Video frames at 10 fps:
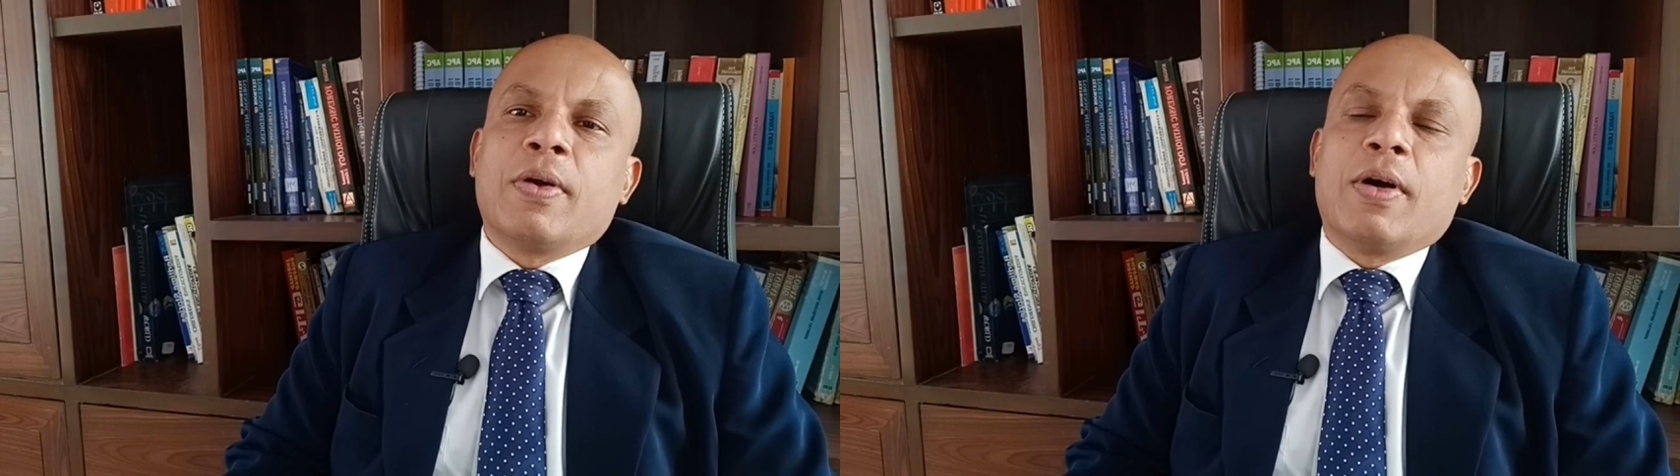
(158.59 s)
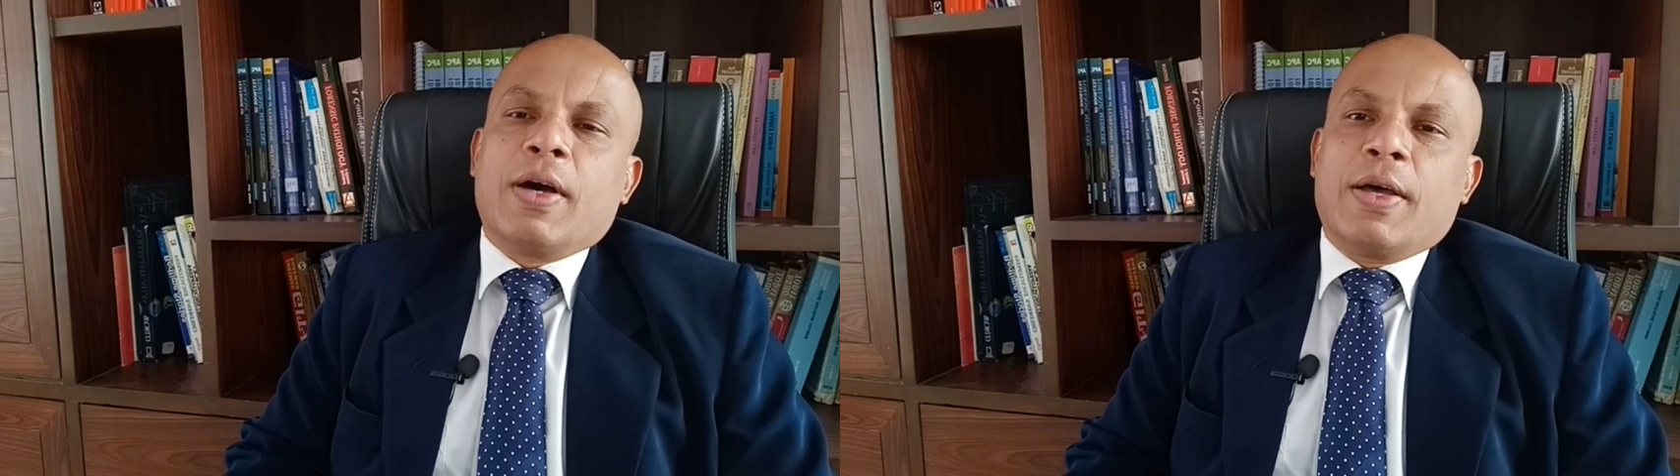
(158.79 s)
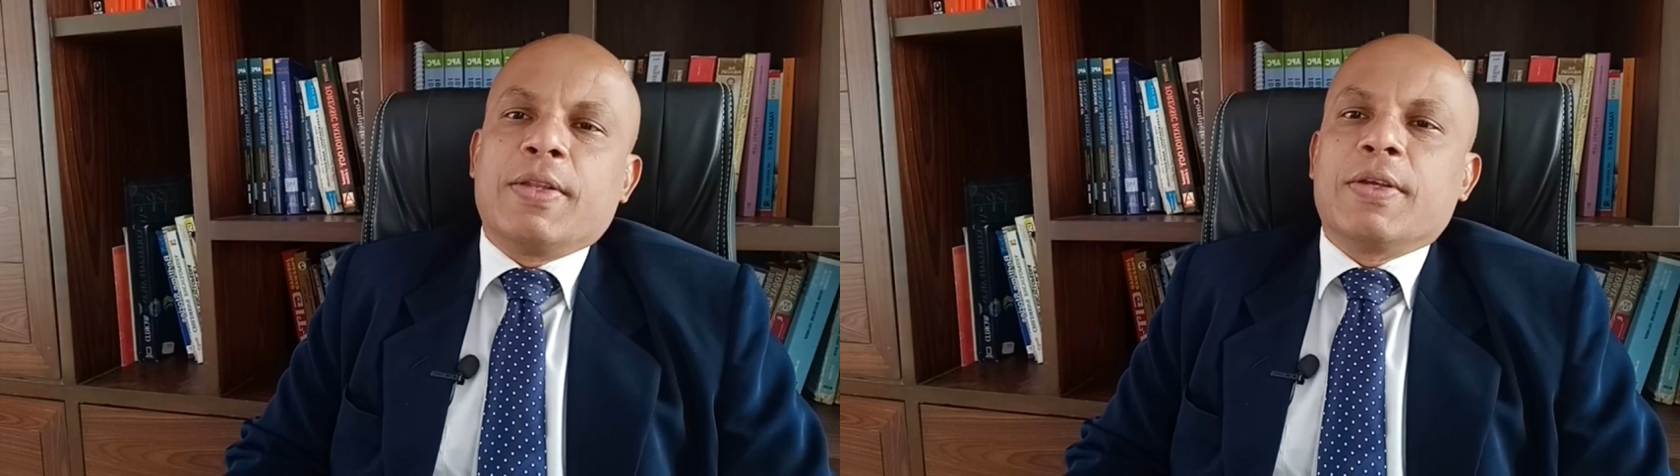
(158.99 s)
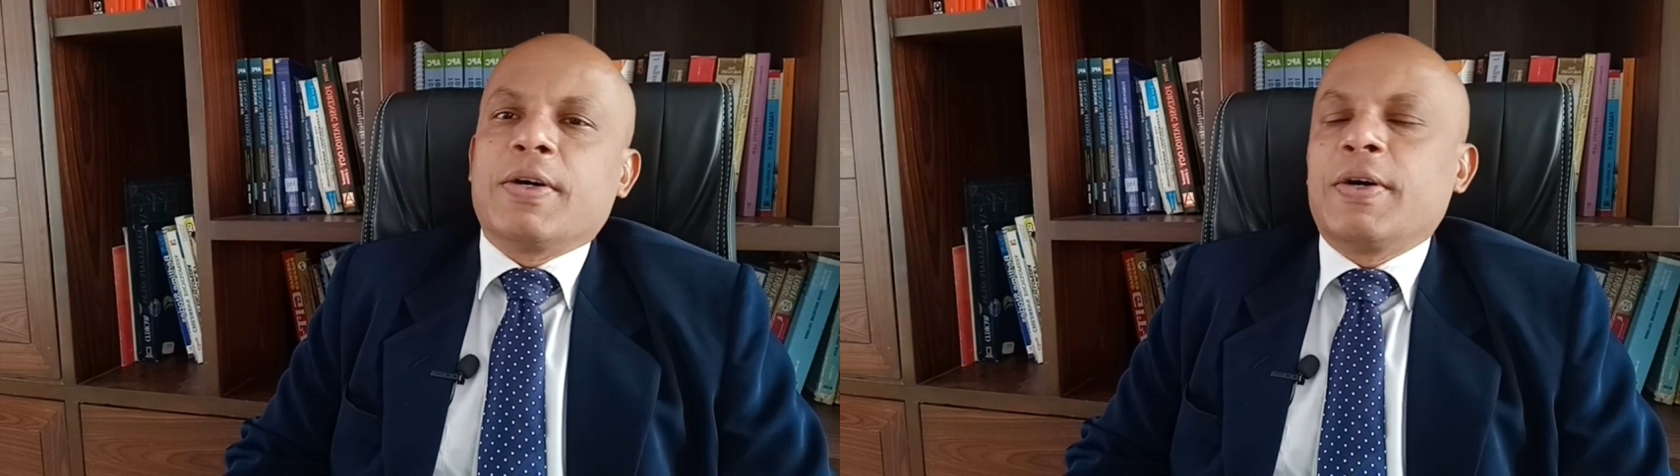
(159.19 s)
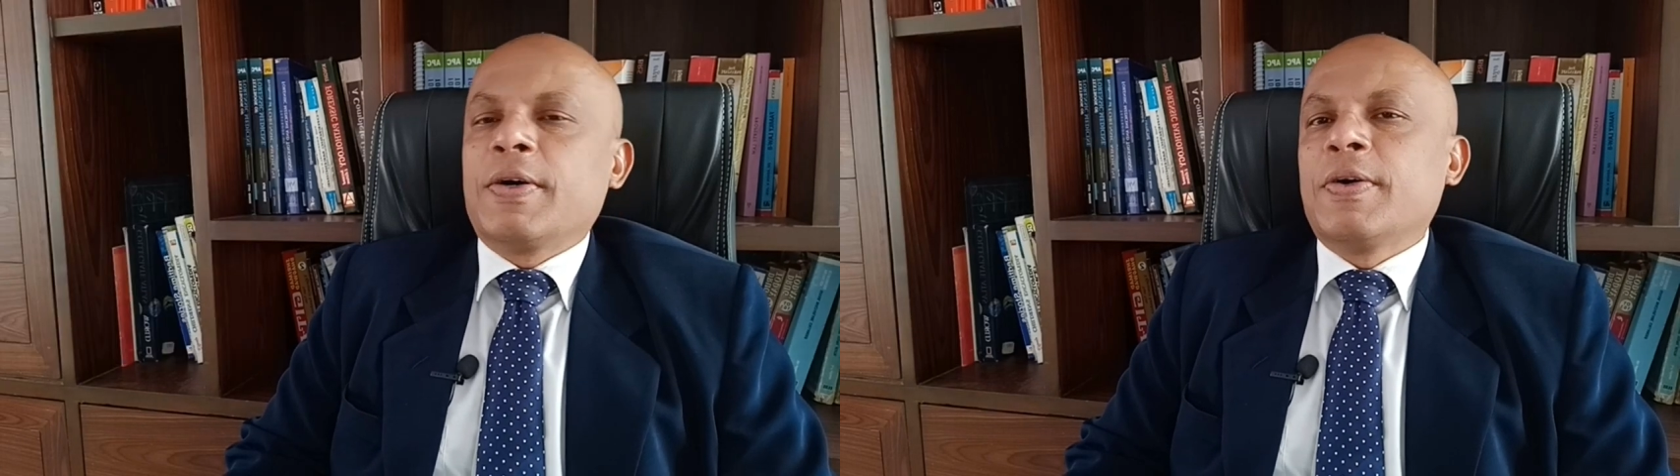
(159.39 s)
And
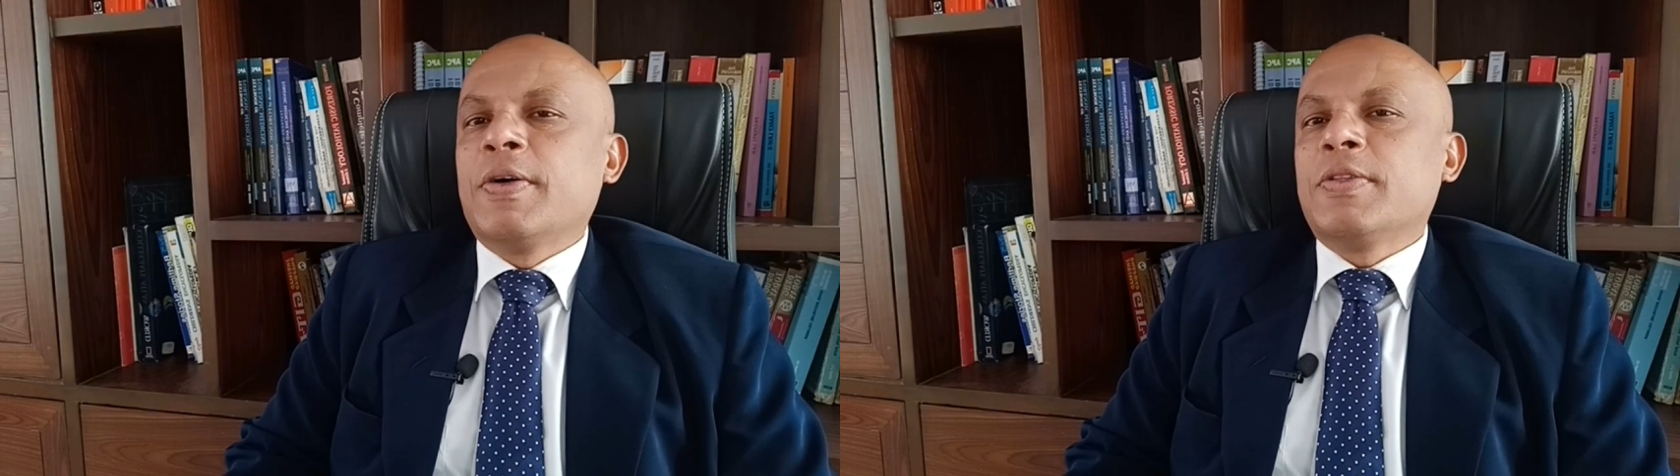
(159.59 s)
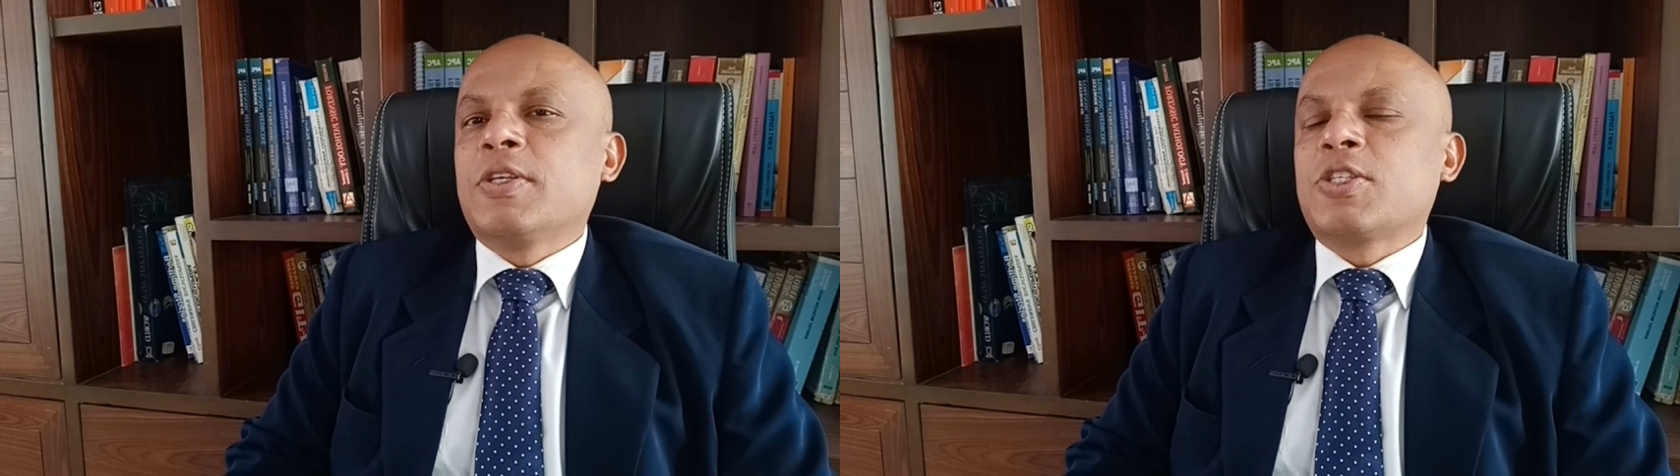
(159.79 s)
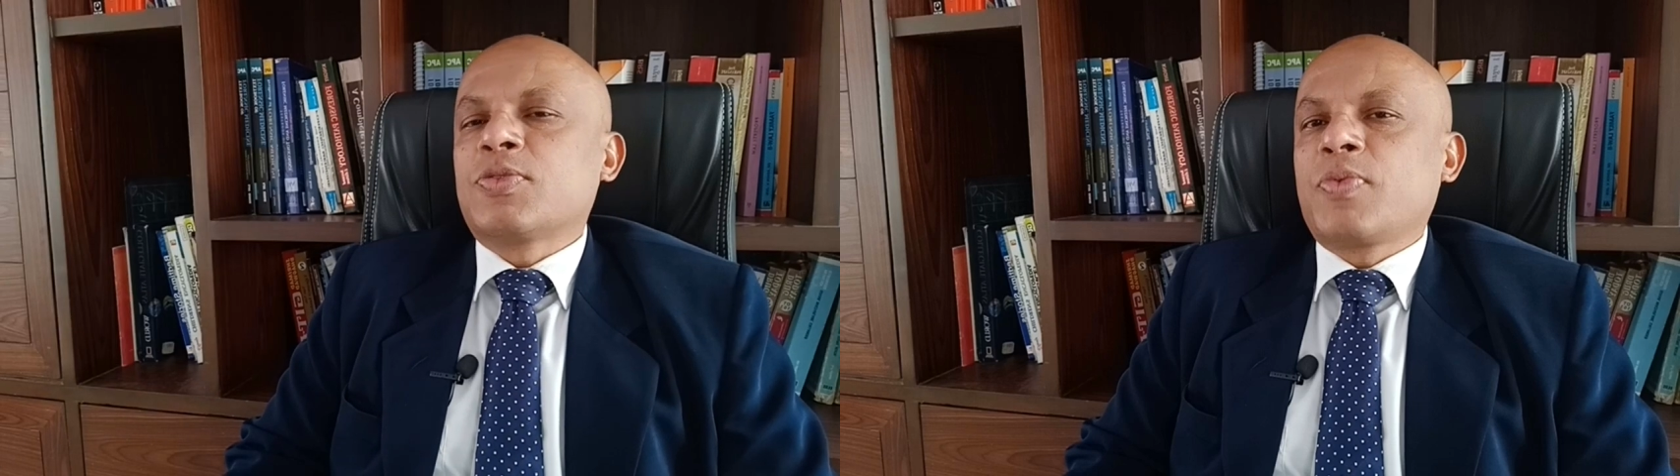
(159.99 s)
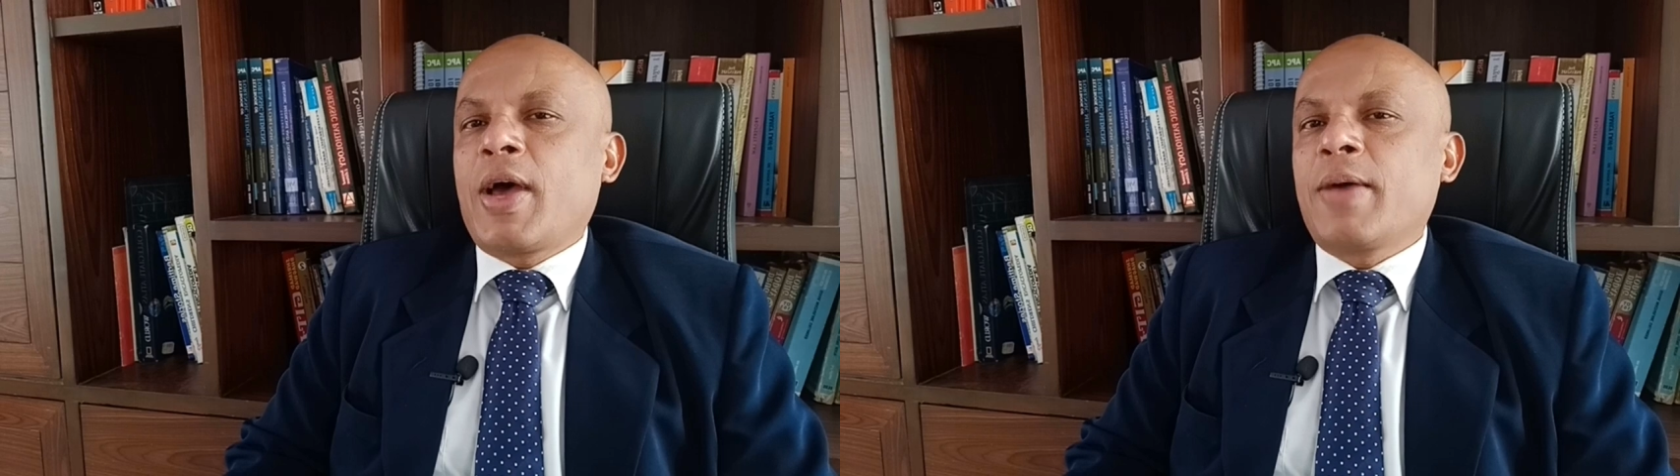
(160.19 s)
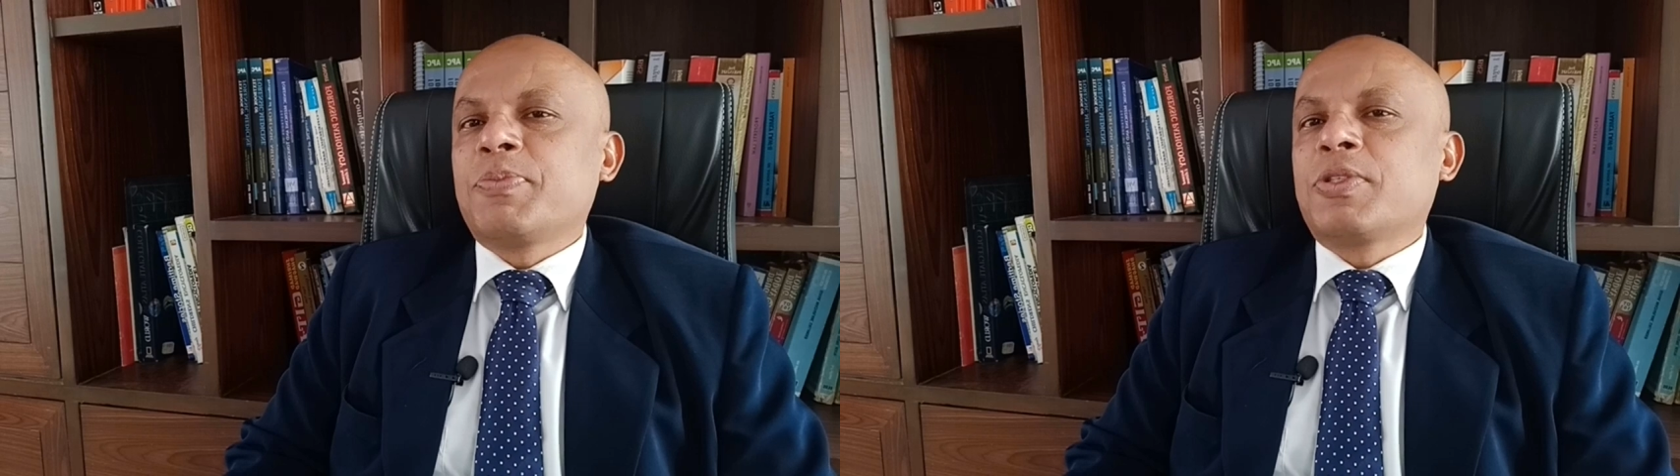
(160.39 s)
the
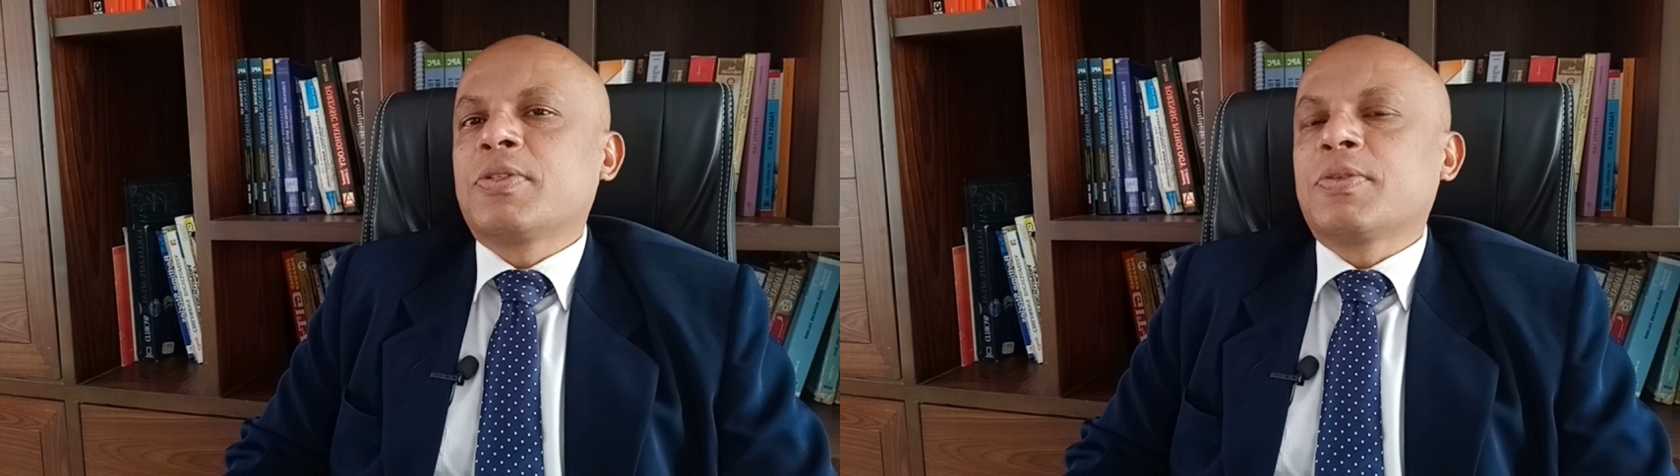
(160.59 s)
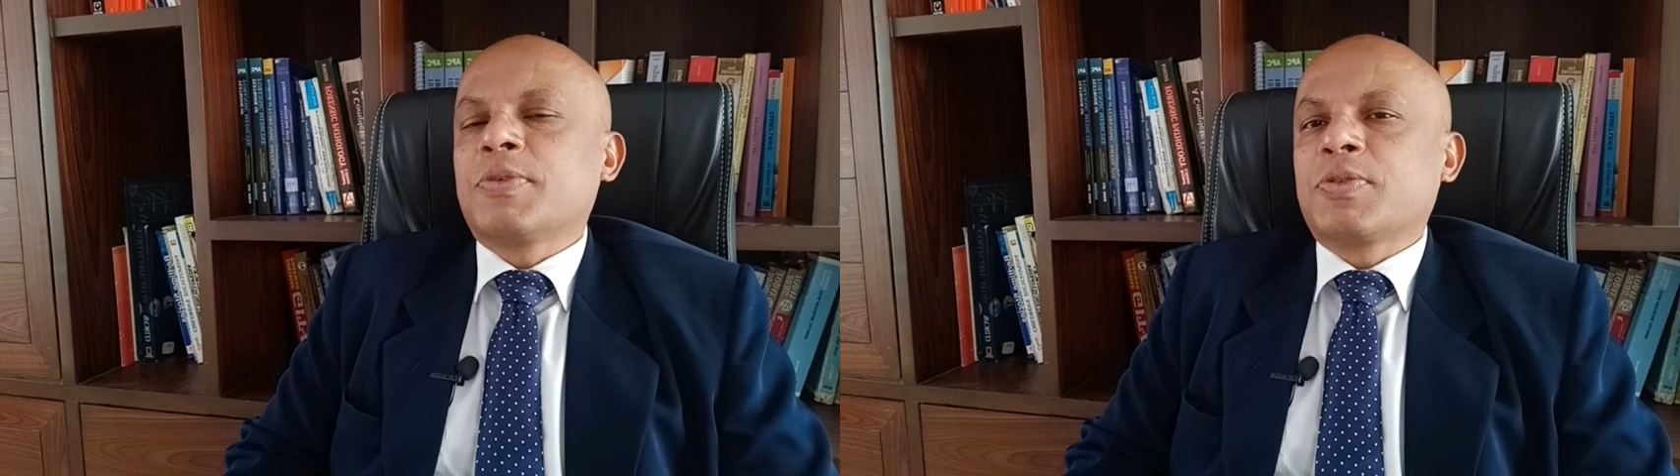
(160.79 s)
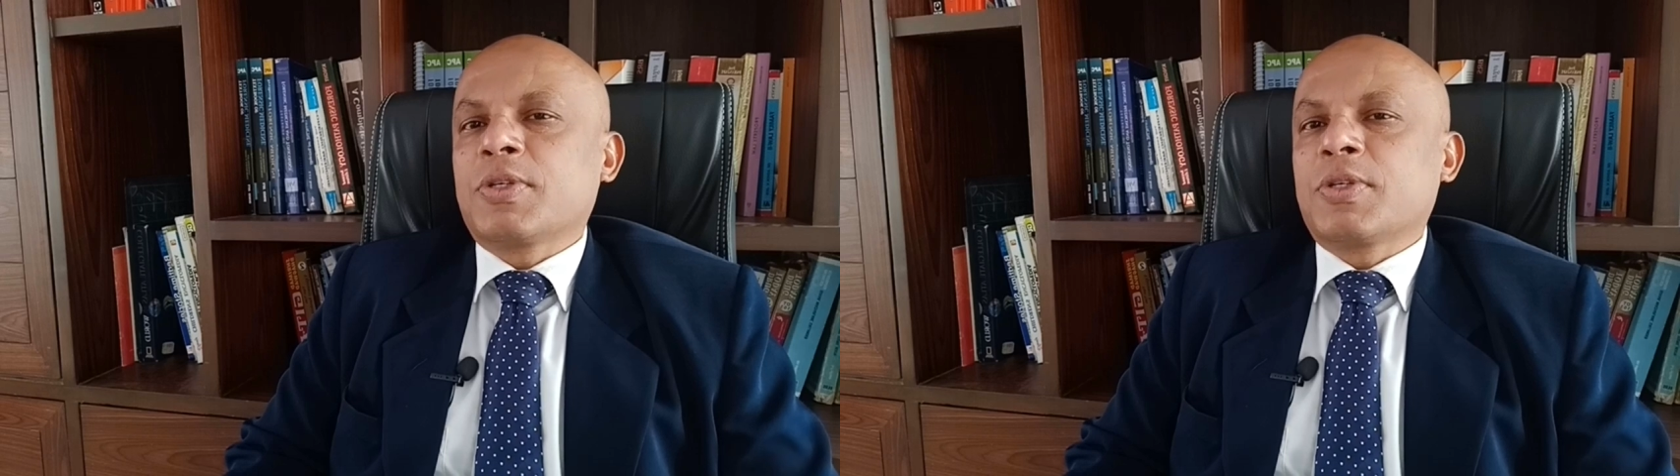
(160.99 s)
swabs which